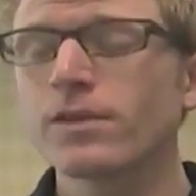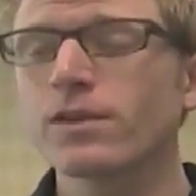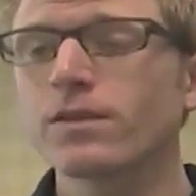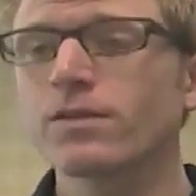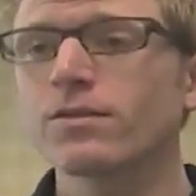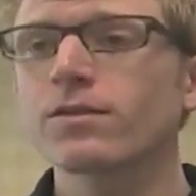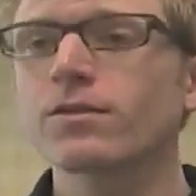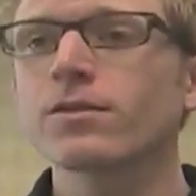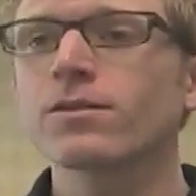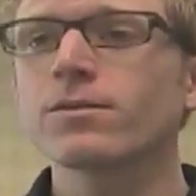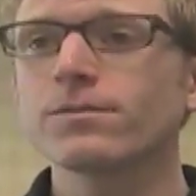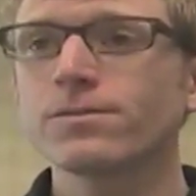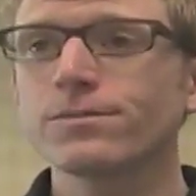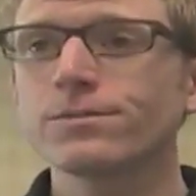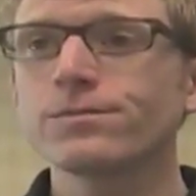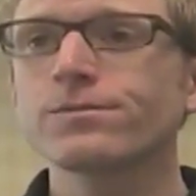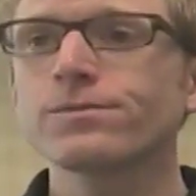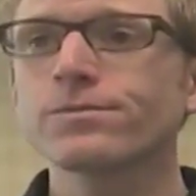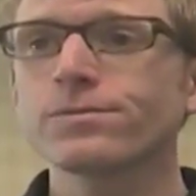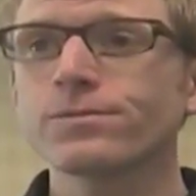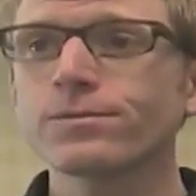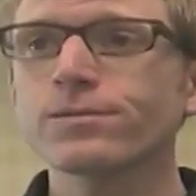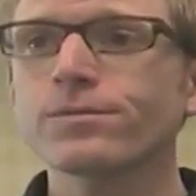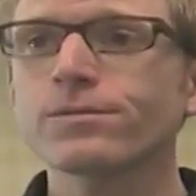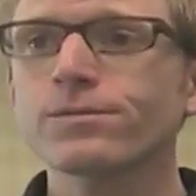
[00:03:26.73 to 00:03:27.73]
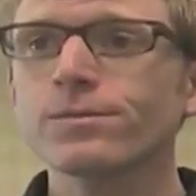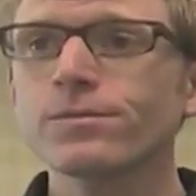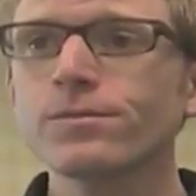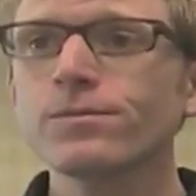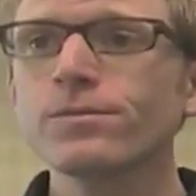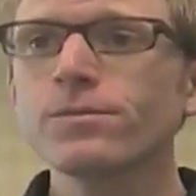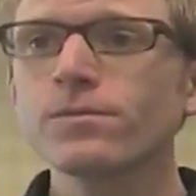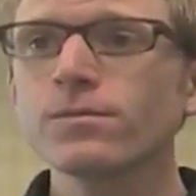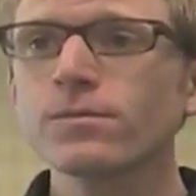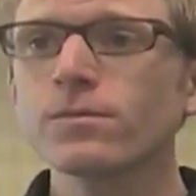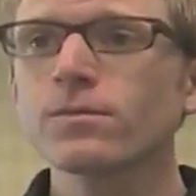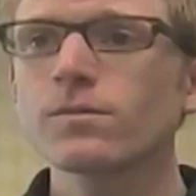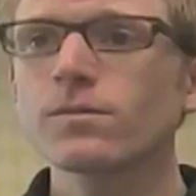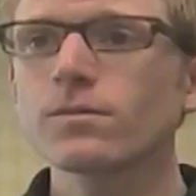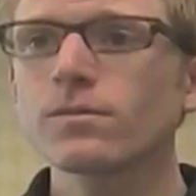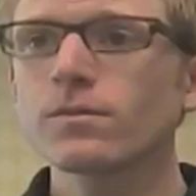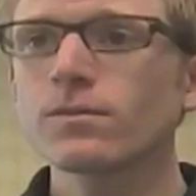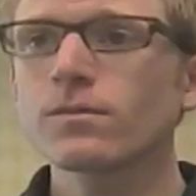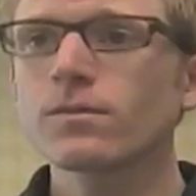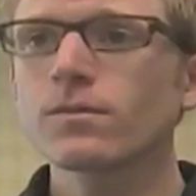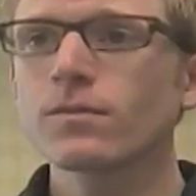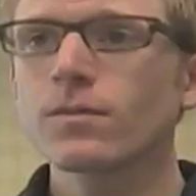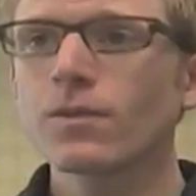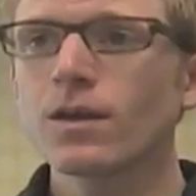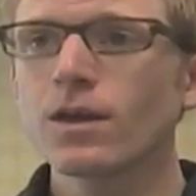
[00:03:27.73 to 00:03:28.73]
So egos, so egos
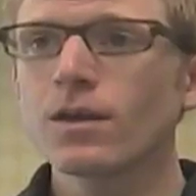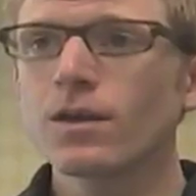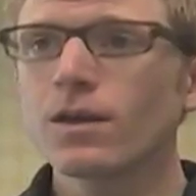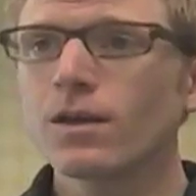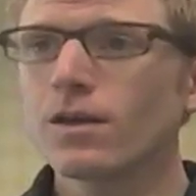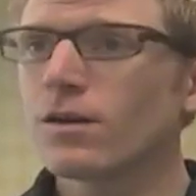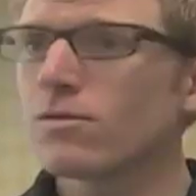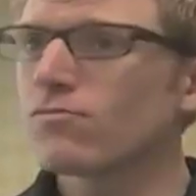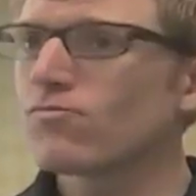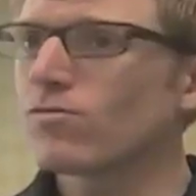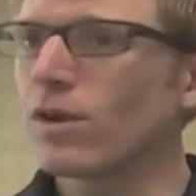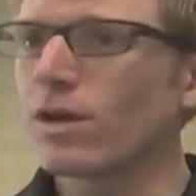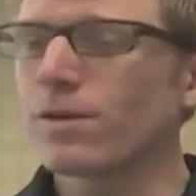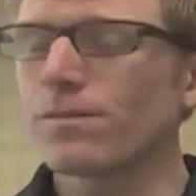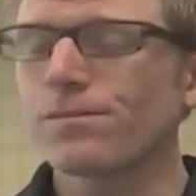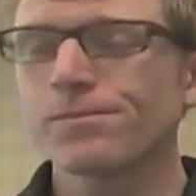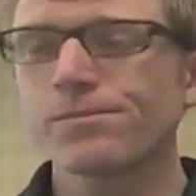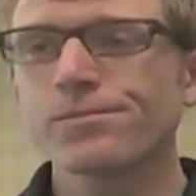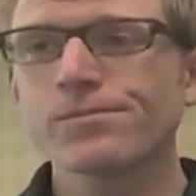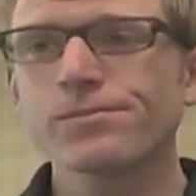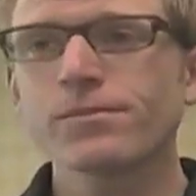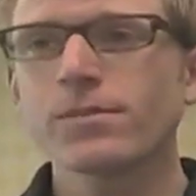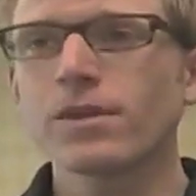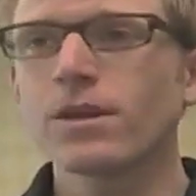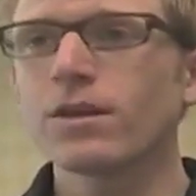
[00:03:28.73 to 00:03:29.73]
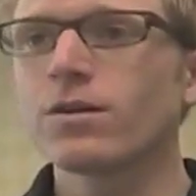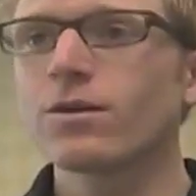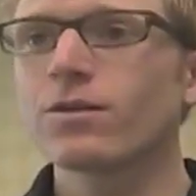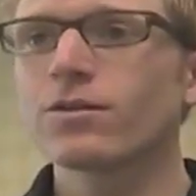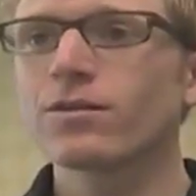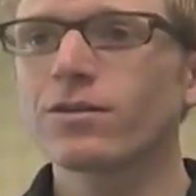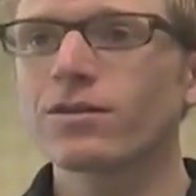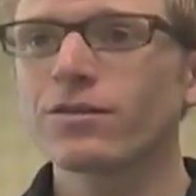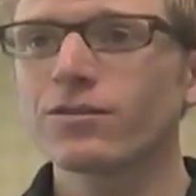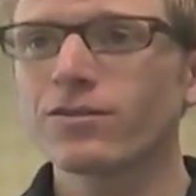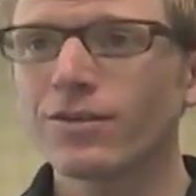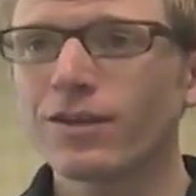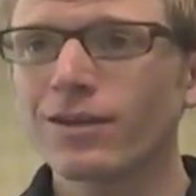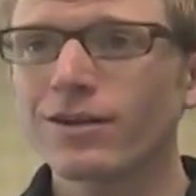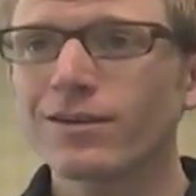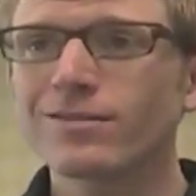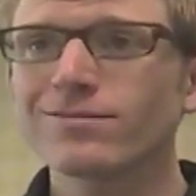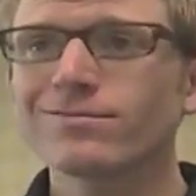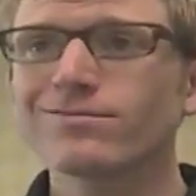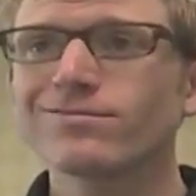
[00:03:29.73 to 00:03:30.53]
are in check. Yep, egos are in check.